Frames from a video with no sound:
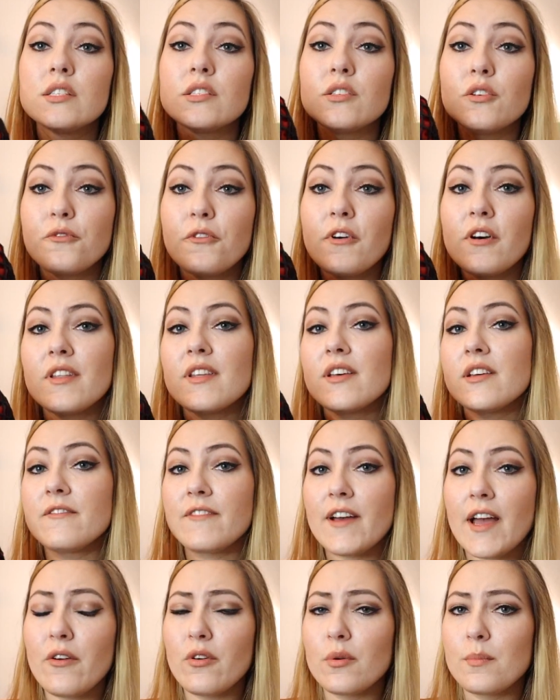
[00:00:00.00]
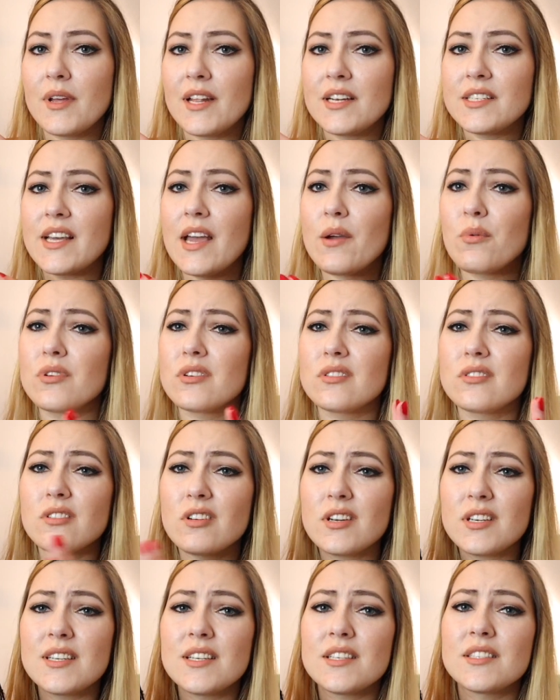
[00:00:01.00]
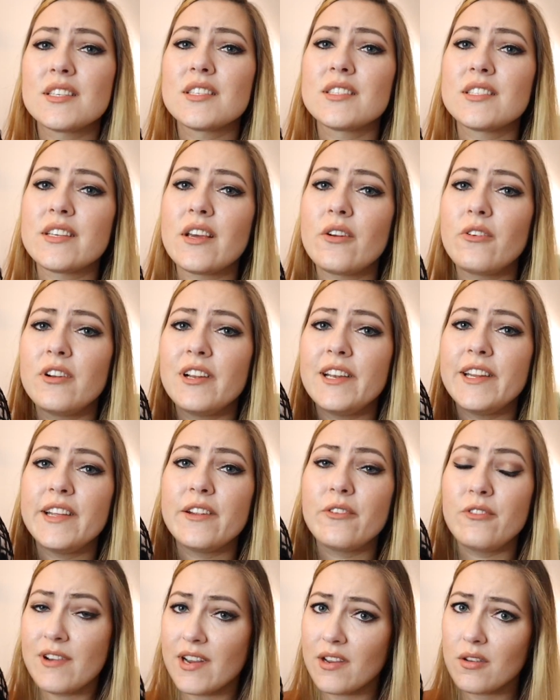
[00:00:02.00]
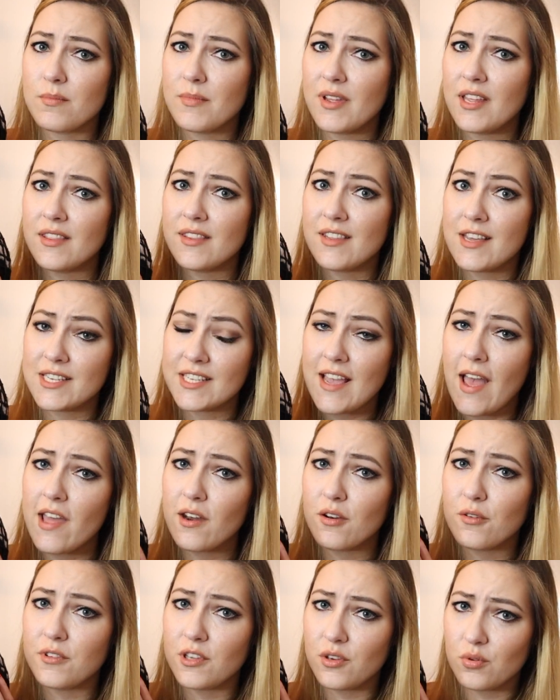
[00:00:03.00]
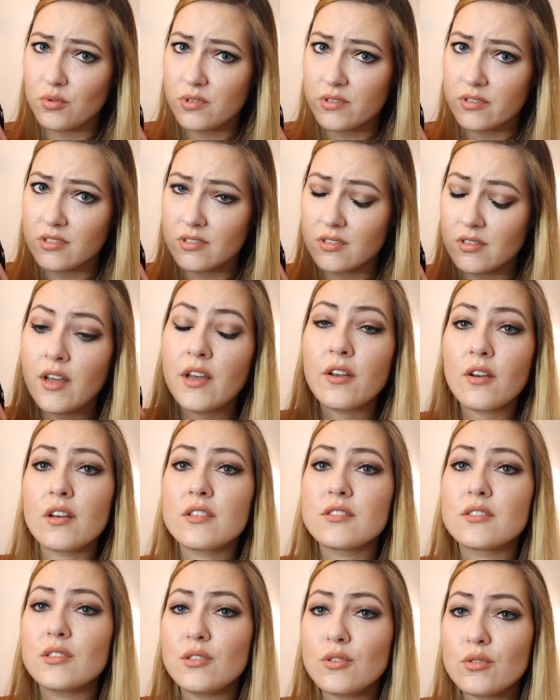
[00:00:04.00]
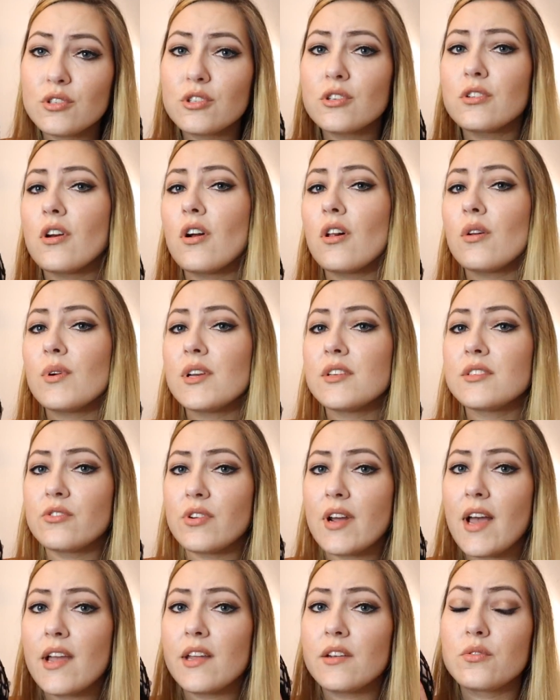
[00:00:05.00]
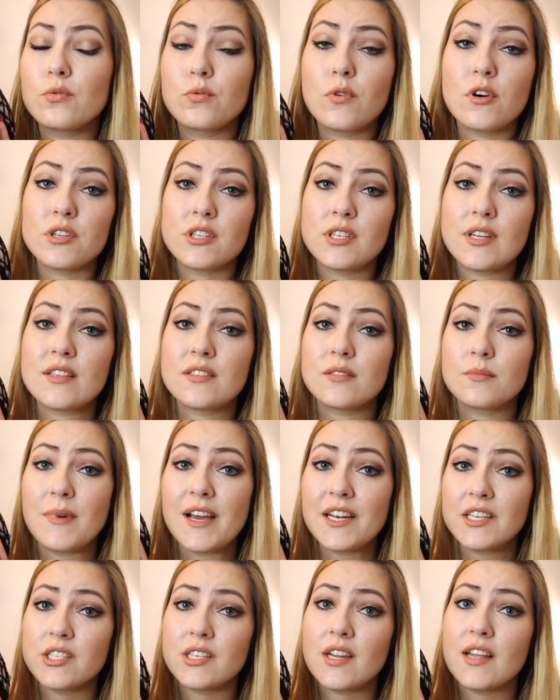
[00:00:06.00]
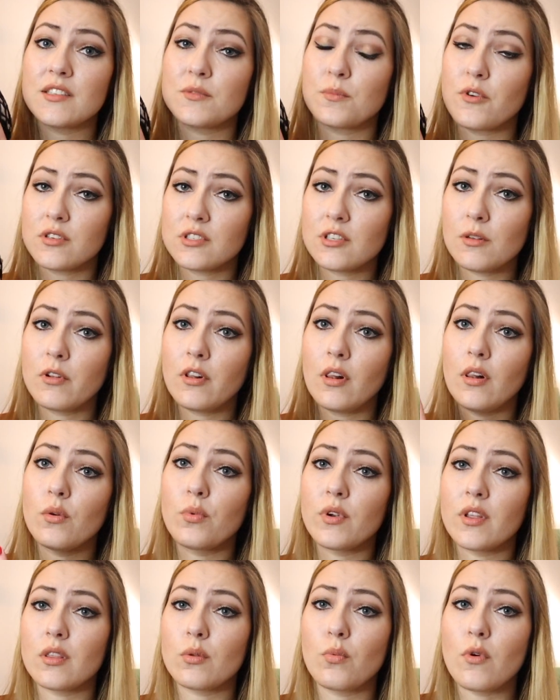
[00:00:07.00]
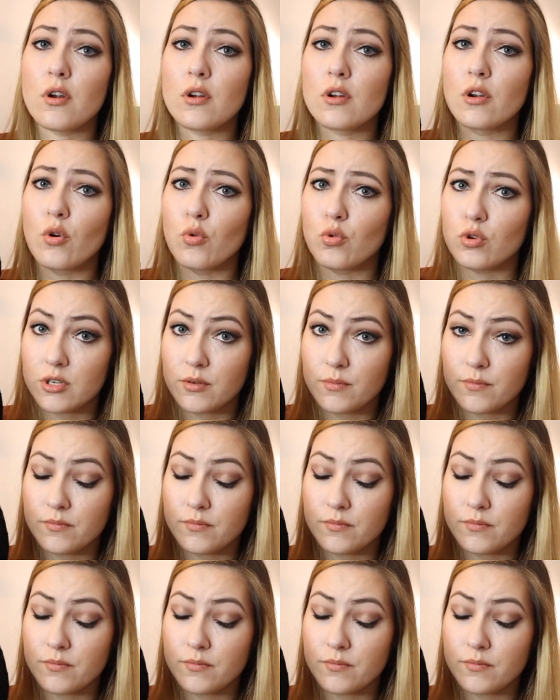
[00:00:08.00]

So for the environment, I would not necessarily recommend that kind of use, because you should always try to wash as much as possible with one load.